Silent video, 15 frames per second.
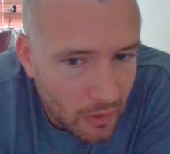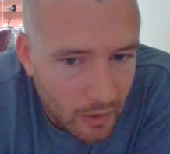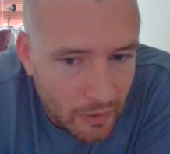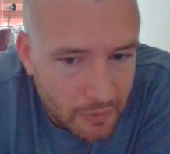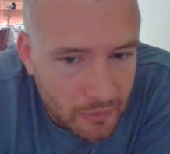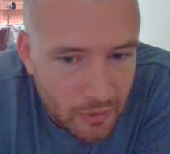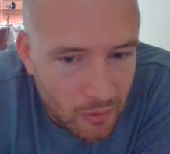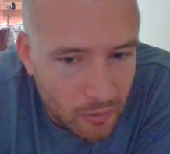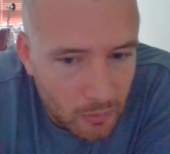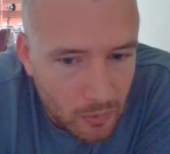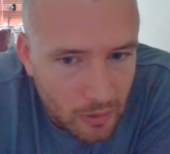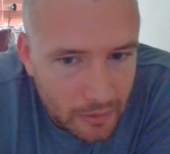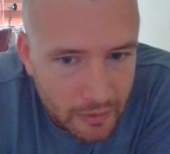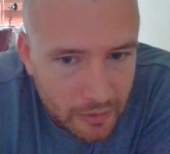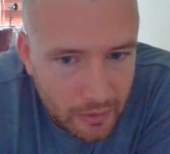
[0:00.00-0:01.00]
I don't know,
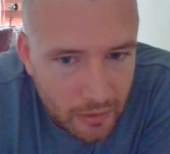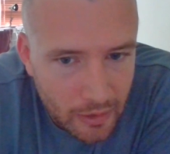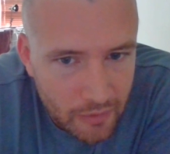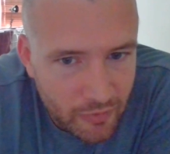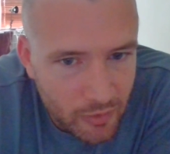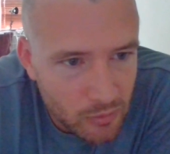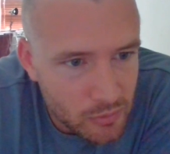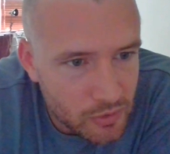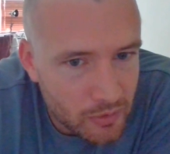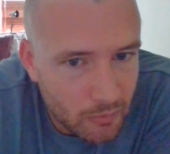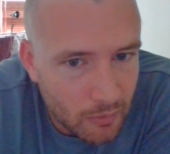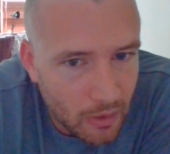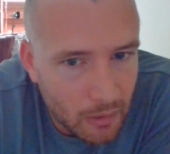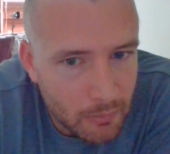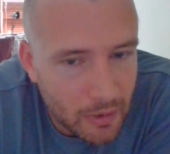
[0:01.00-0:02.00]
like if I was,
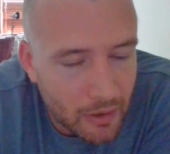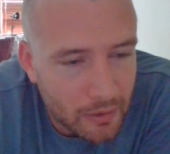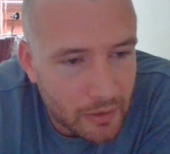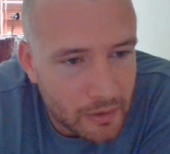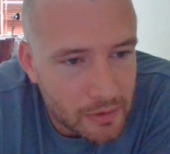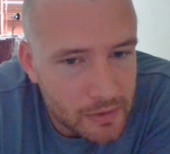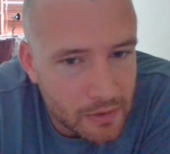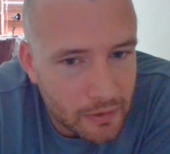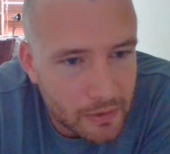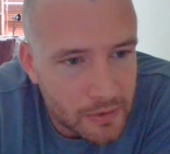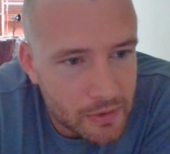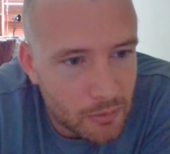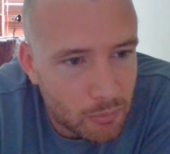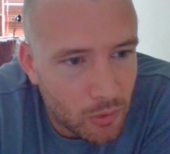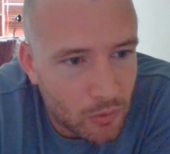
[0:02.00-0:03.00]
I mean, I guess
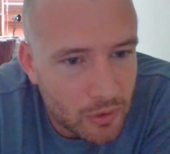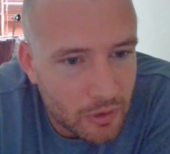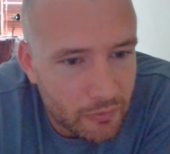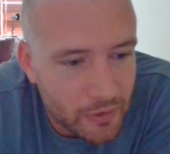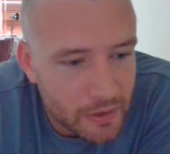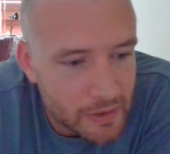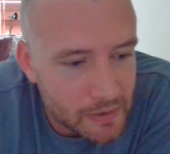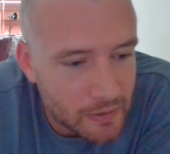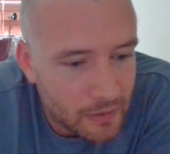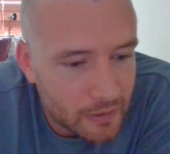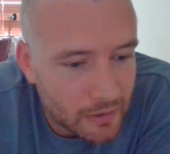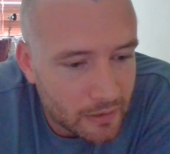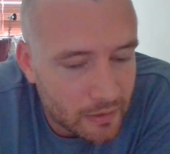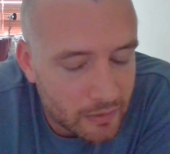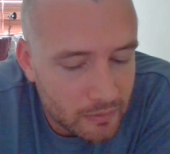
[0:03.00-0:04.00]
the point of it is
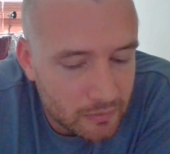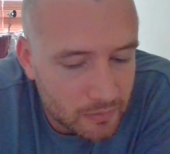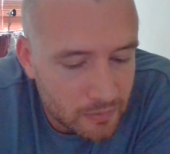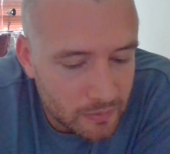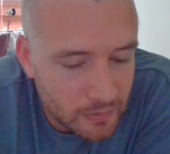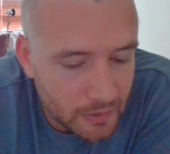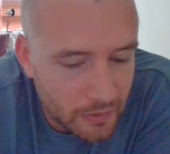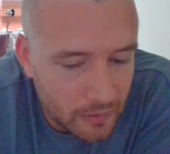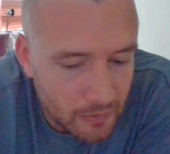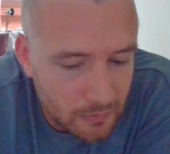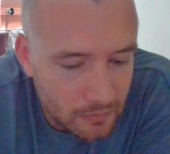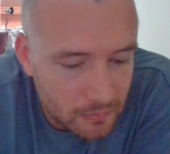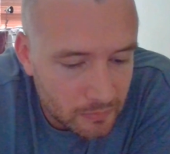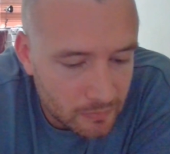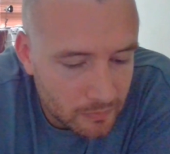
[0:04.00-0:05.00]
like, you
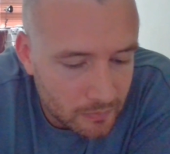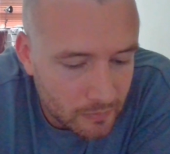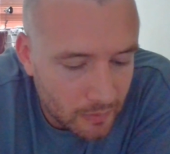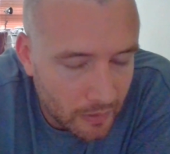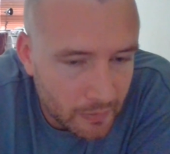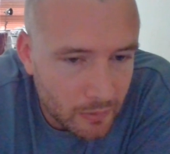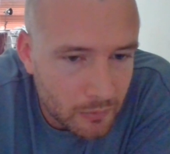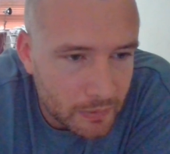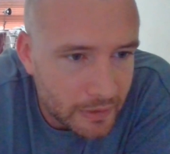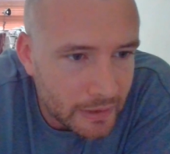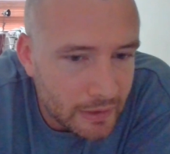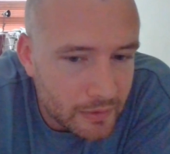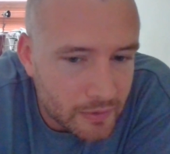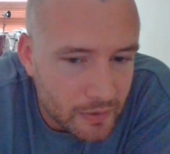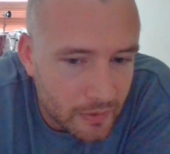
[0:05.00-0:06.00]
know, I don't
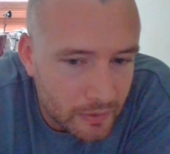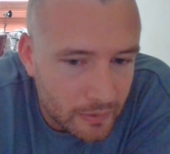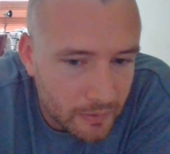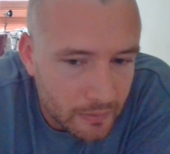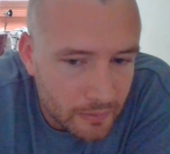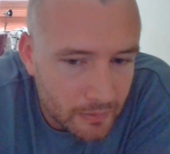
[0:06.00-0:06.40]
need to.